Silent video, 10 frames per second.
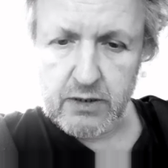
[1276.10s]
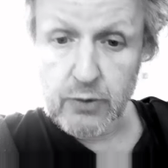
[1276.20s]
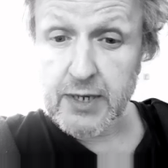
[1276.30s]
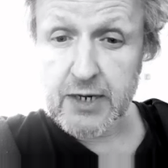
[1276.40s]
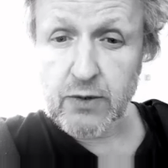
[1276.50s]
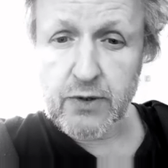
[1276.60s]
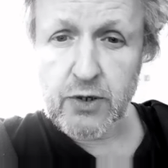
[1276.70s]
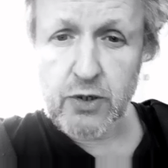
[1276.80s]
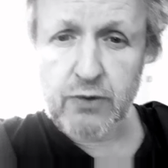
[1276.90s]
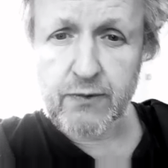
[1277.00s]
doing it on the
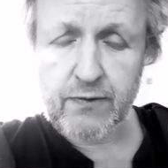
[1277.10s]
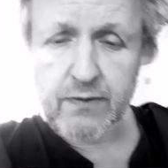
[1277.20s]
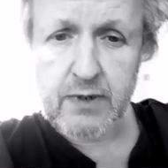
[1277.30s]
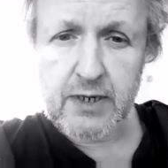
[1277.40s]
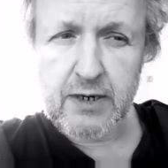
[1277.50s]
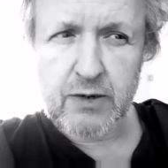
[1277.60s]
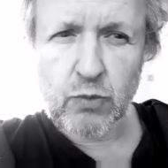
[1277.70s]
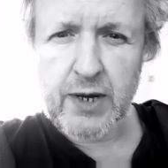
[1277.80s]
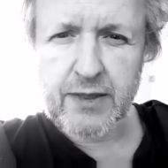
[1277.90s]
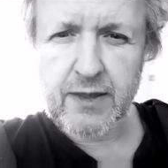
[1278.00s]
hoof in, in a
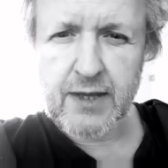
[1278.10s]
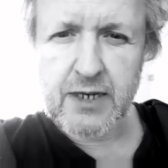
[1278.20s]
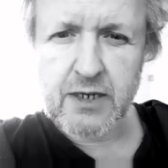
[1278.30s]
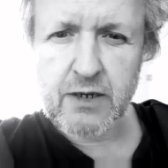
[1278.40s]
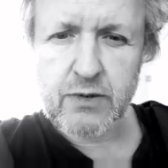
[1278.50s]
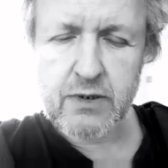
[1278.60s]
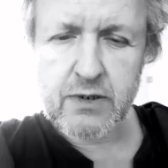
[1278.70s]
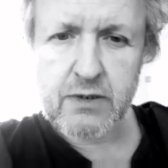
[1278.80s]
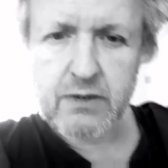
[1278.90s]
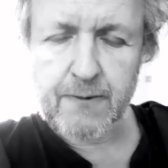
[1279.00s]
way that they don't
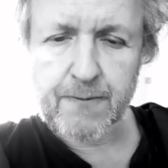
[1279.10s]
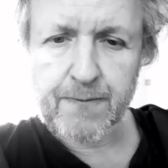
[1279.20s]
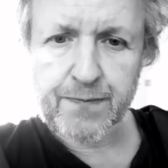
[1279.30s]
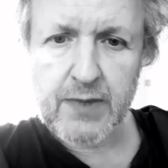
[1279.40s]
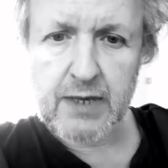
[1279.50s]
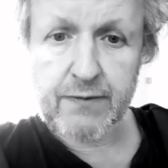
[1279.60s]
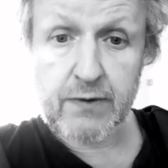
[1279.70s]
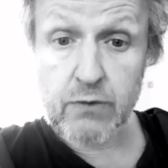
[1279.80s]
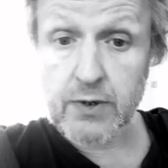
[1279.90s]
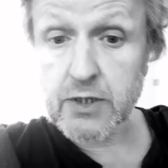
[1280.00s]
if
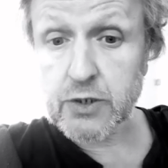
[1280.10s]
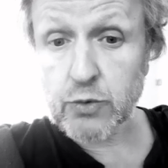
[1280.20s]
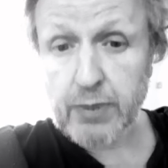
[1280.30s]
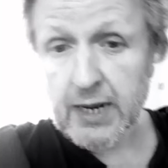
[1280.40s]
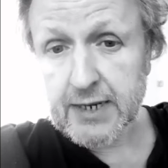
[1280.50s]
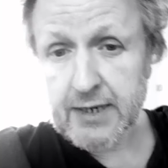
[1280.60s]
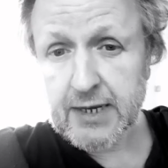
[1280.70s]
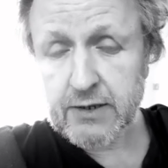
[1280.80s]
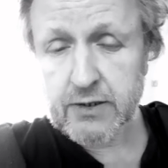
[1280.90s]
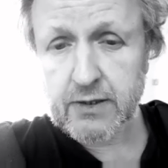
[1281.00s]
you've got it too planned
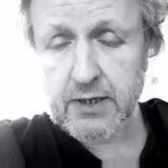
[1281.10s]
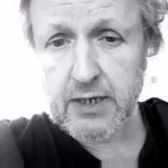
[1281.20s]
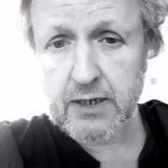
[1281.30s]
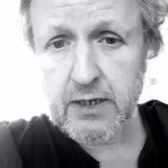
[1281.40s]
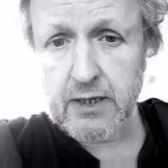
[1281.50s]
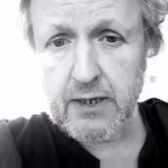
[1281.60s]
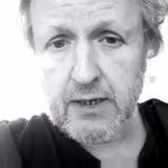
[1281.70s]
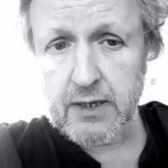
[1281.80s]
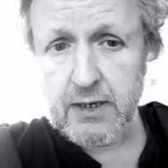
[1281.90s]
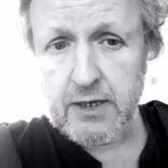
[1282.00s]
out, I think.
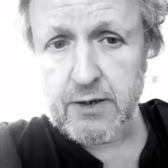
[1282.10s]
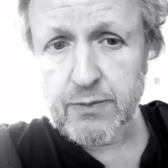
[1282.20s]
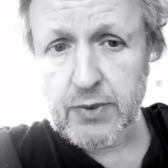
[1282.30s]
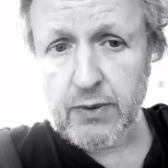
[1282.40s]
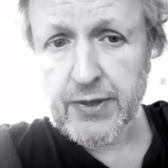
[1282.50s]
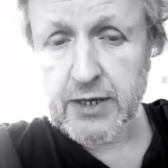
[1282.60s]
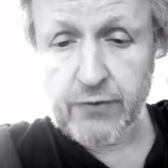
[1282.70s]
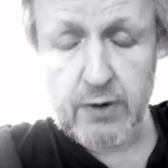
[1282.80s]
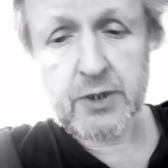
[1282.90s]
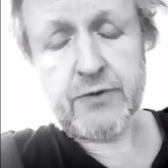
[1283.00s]
But thanks
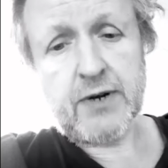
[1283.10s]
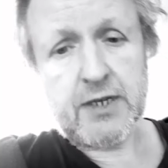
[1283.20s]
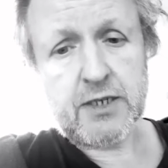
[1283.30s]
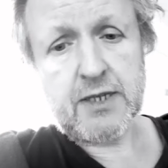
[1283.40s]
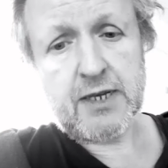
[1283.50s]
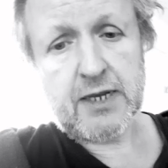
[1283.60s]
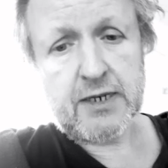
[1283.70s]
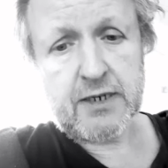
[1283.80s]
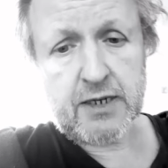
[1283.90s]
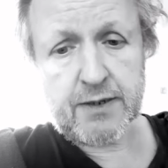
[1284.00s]
very much for listening
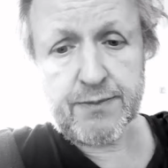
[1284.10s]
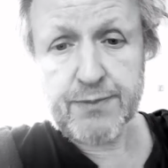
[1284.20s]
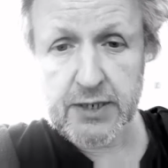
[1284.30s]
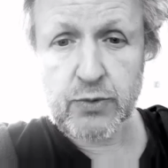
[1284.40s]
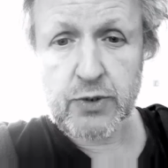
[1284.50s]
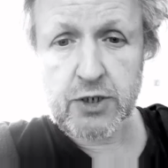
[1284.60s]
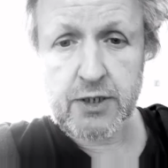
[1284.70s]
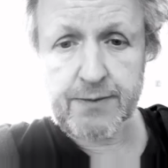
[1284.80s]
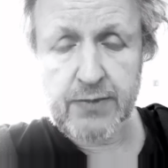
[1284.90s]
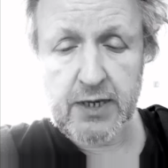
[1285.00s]
and uh, best
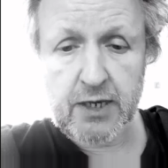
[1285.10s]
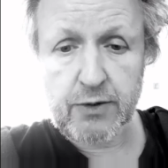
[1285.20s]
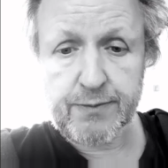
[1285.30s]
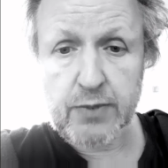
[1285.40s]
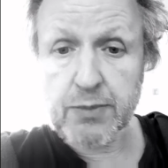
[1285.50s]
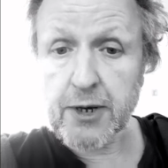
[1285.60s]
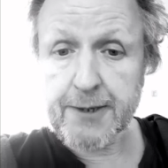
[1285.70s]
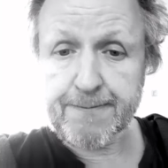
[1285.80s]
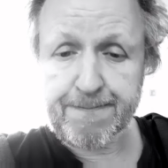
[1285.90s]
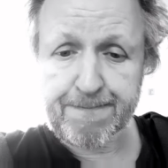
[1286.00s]
wishes. Thank you. Bye
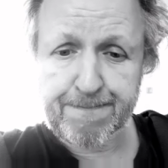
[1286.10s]
bye.